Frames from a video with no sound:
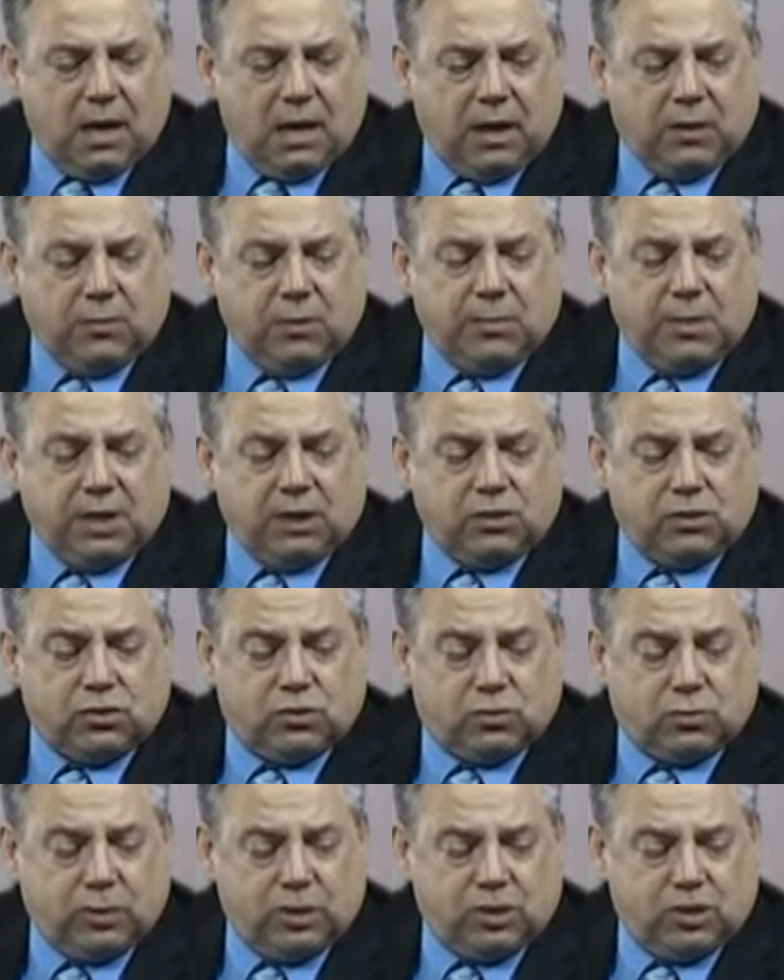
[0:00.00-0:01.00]
I want to make a
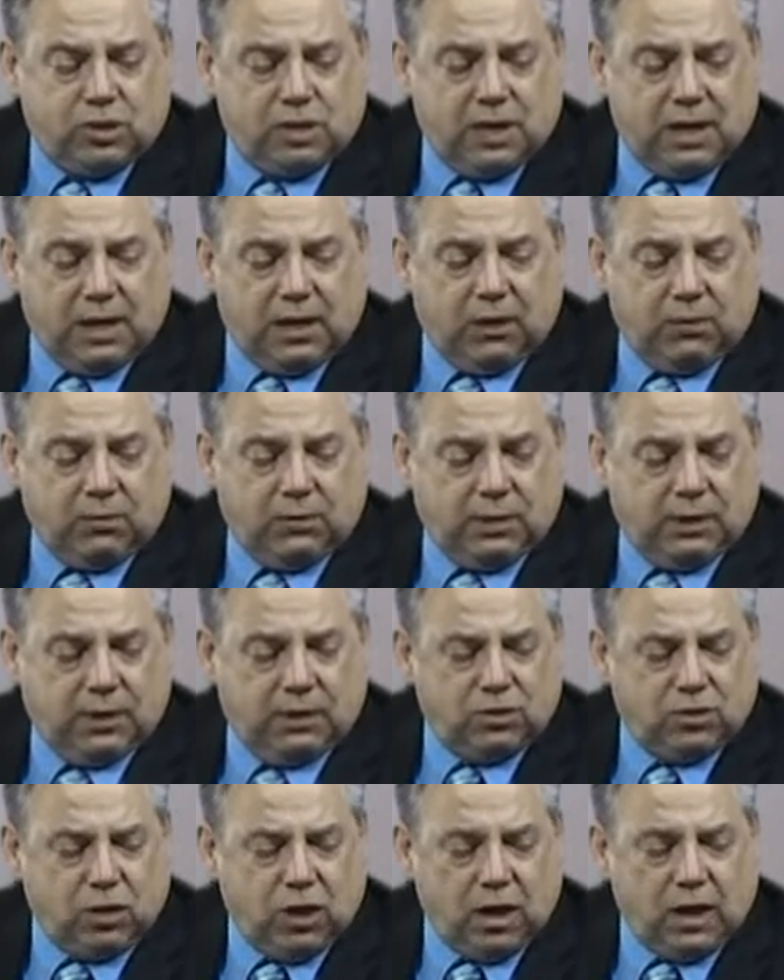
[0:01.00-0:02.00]
switch now
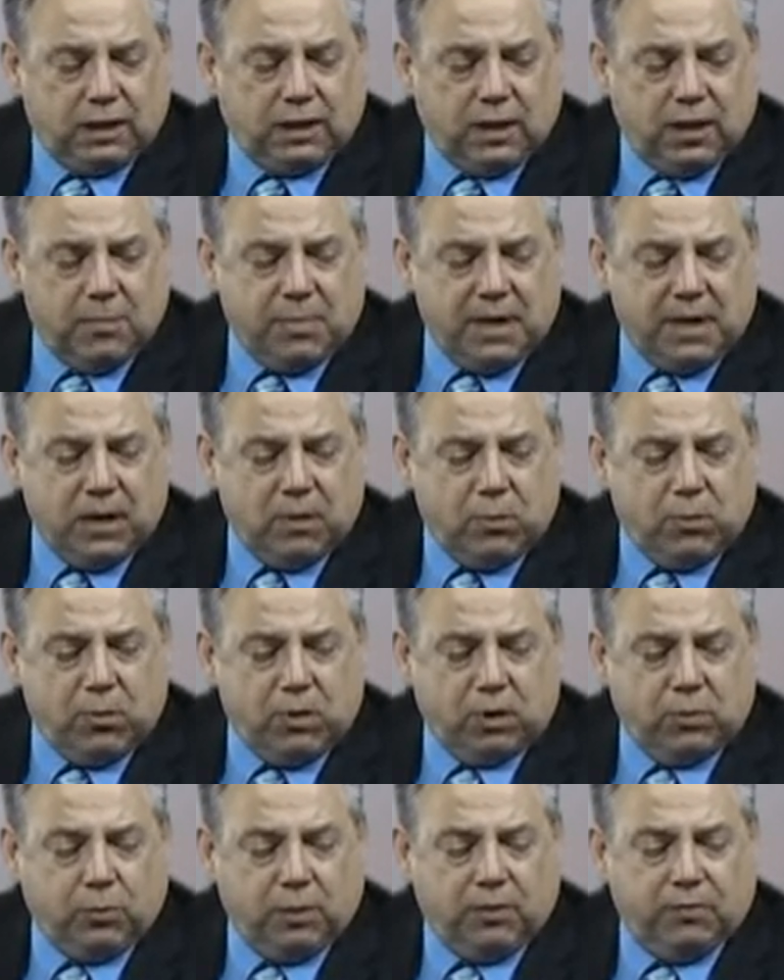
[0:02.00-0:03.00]
and talk about
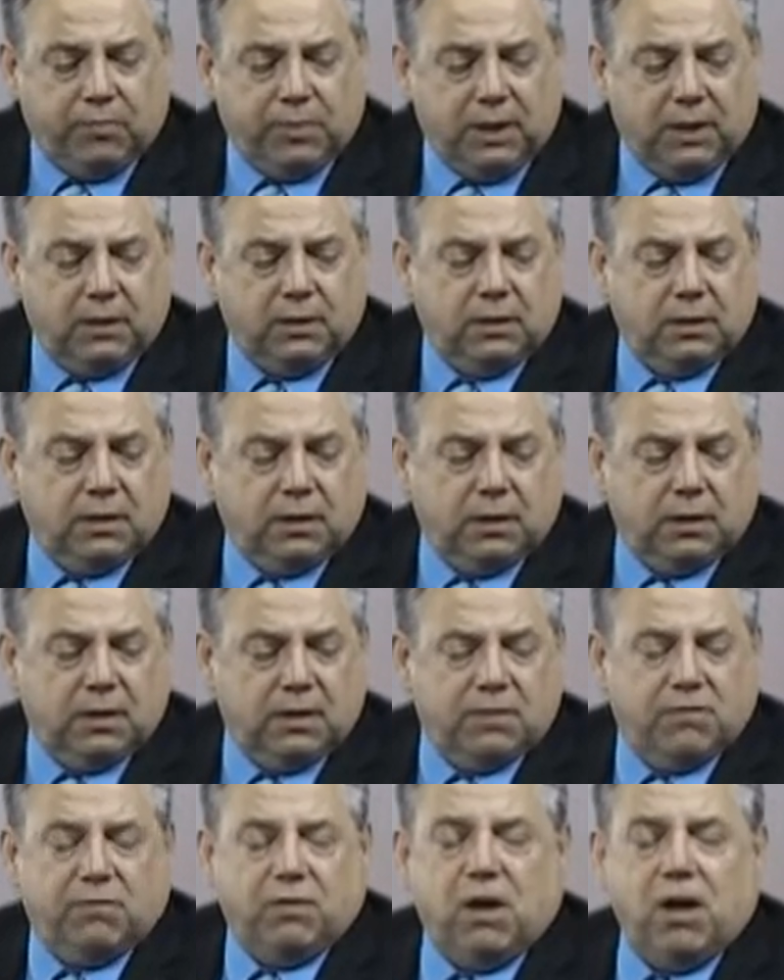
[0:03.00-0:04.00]
work we've been
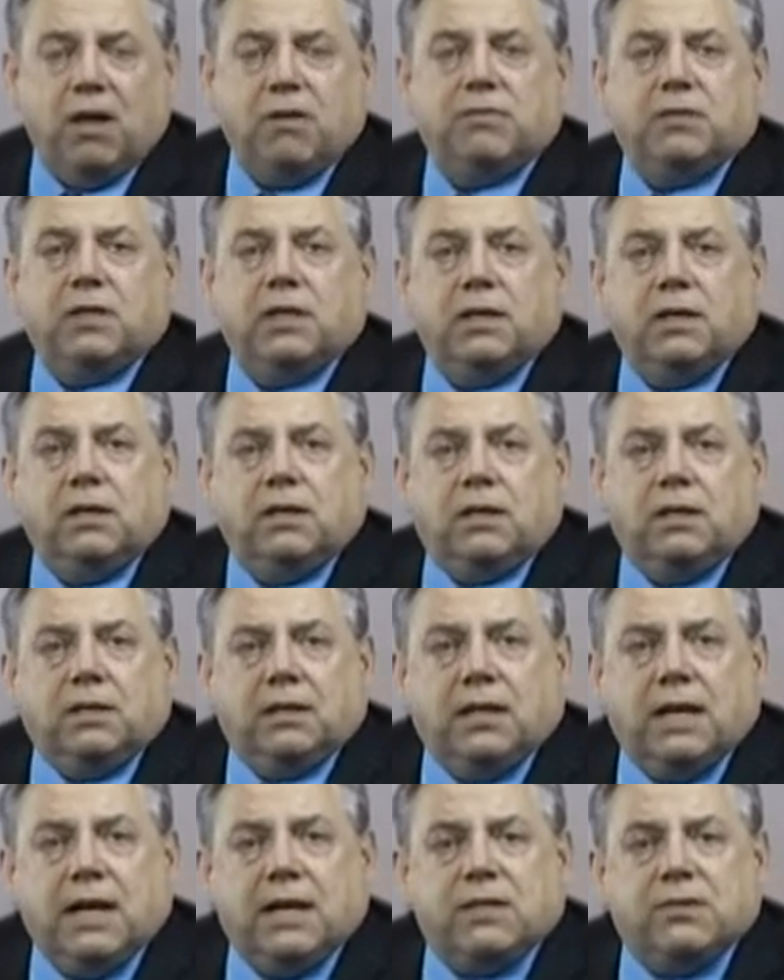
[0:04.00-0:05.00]
involved in the
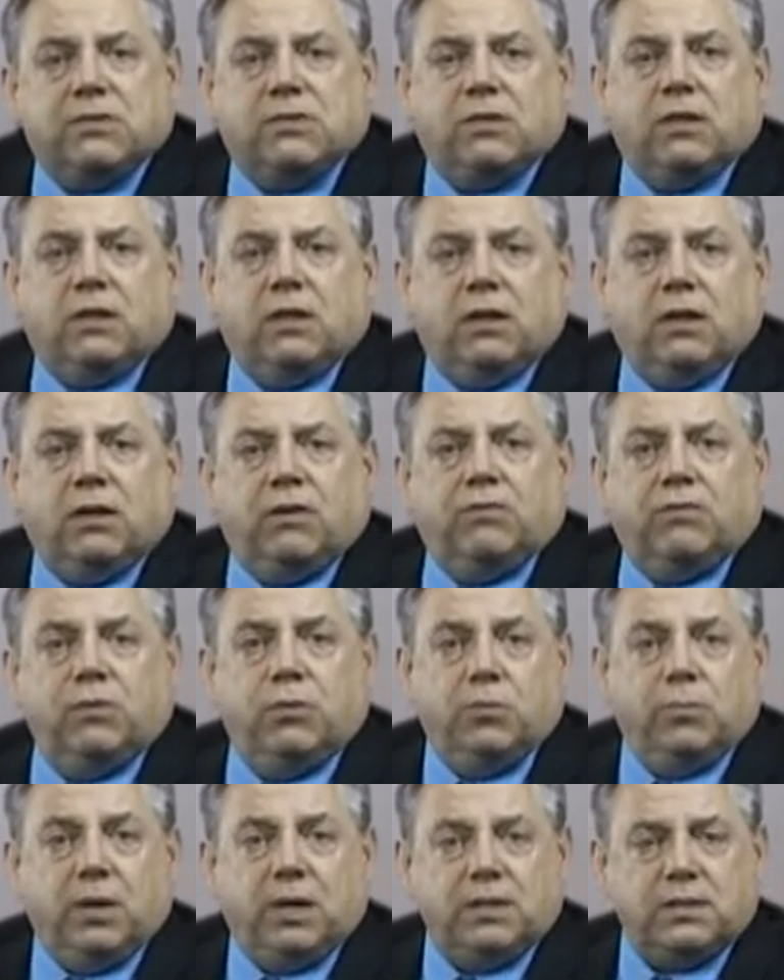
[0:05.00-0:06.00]
last
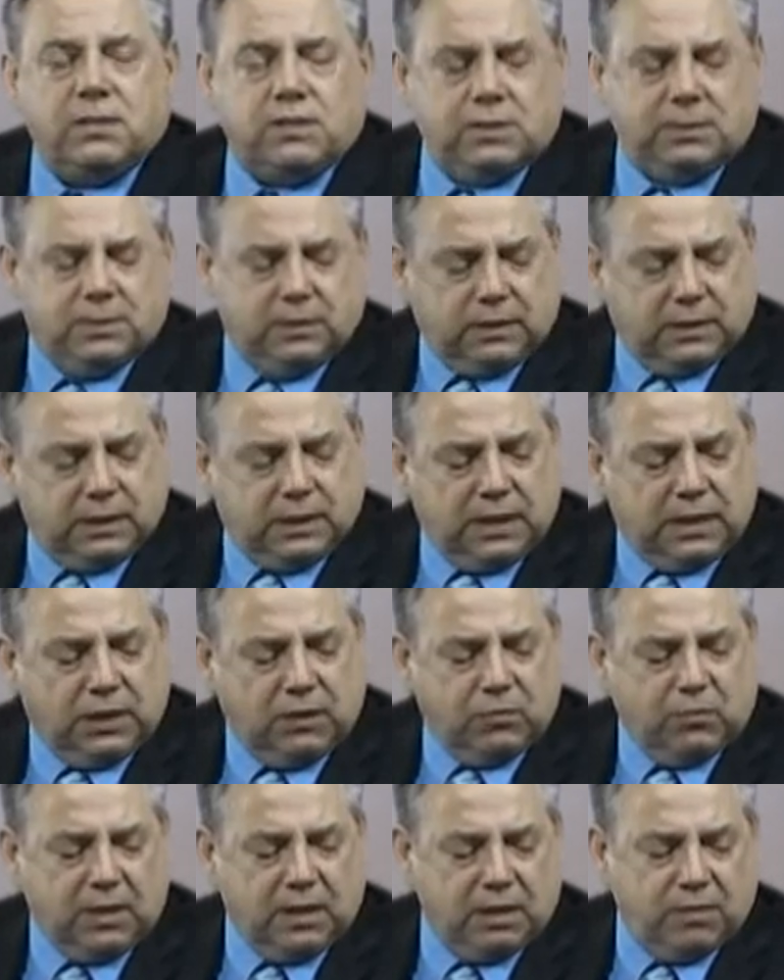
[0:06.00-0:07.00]
few months,
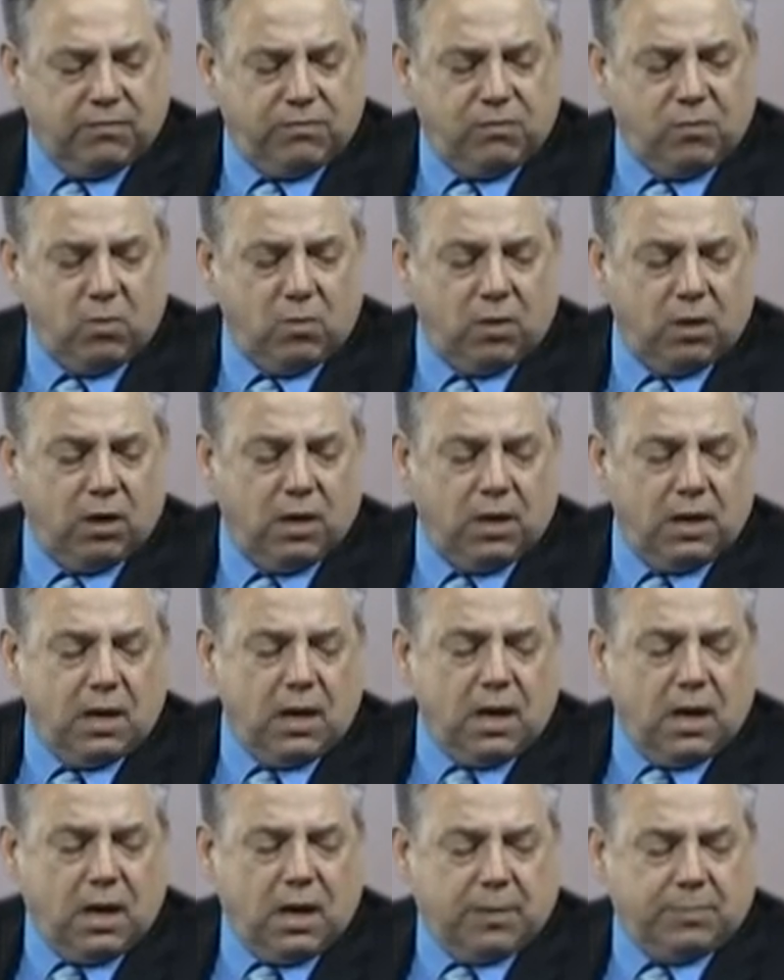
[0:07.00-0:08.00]
getting ready for
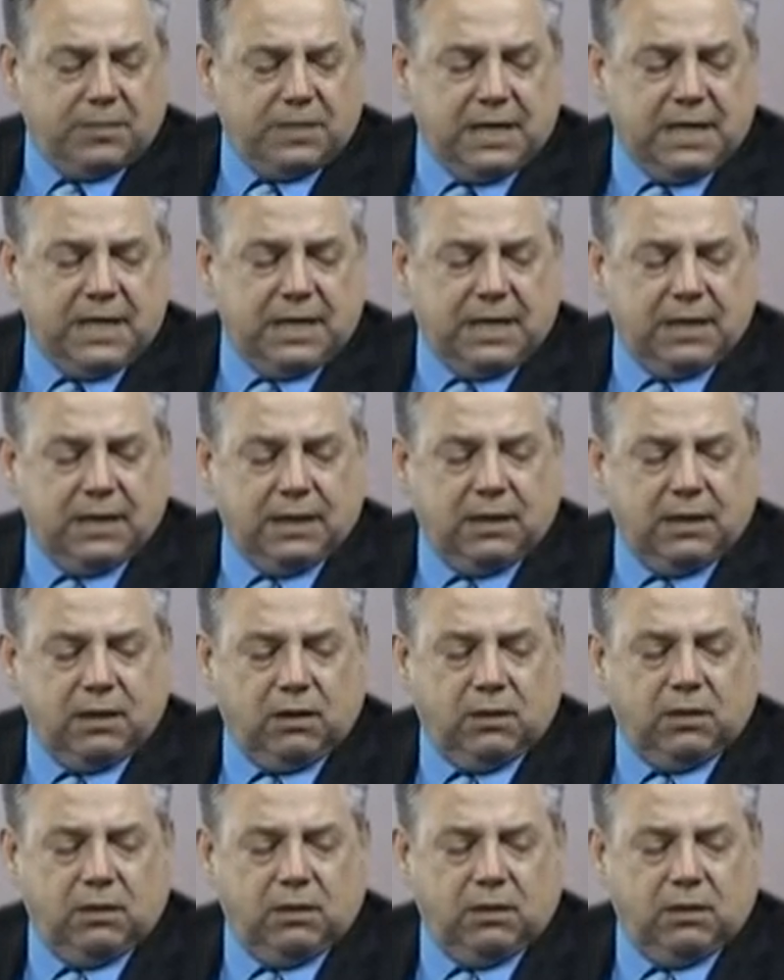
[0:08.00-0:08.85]
updating